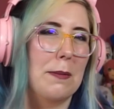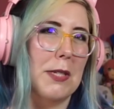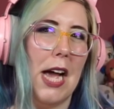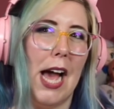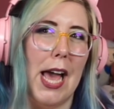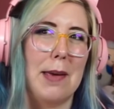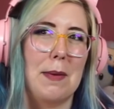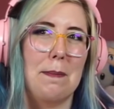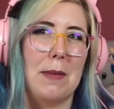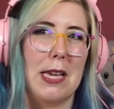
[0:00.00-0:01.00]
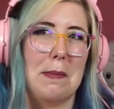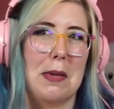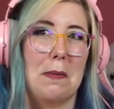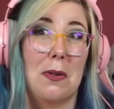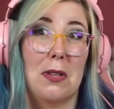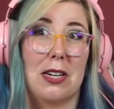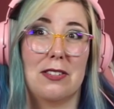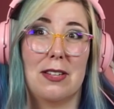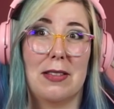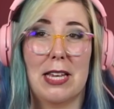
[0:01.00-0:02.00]
time, and maybe we'll
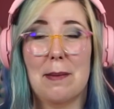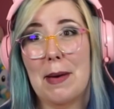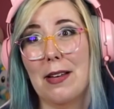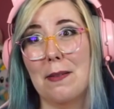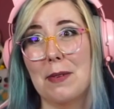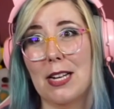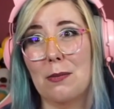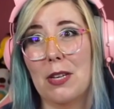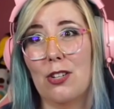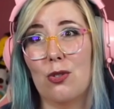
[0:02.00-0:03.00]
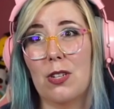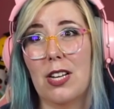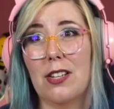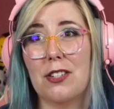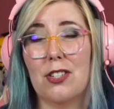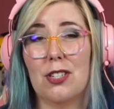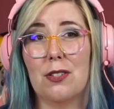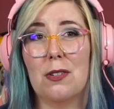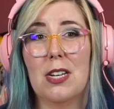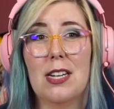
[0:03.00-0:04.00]
learn something about him next week in True Colors
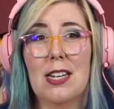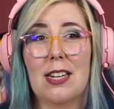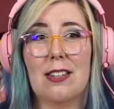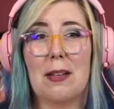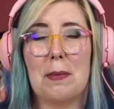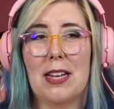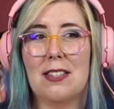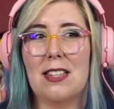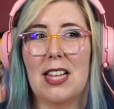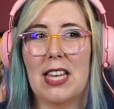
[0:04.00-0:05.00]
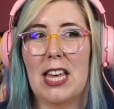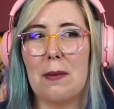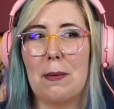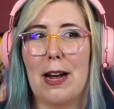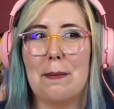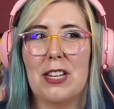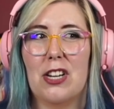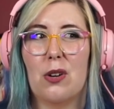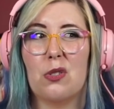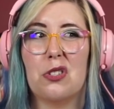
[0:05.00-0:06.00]
too. Because I'm guessing the king probably
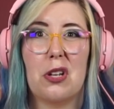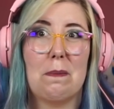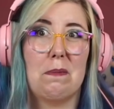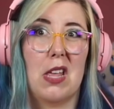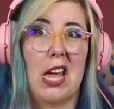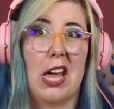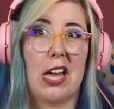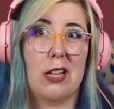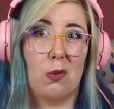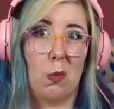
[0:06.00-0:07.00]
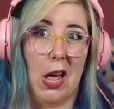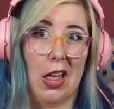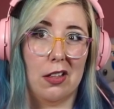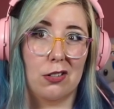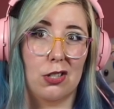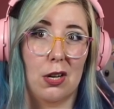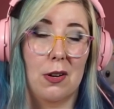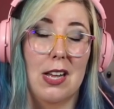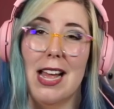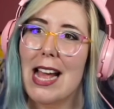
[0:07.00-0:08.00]
knows something as well. So
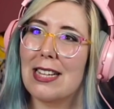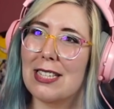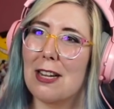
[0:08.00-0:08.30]
it's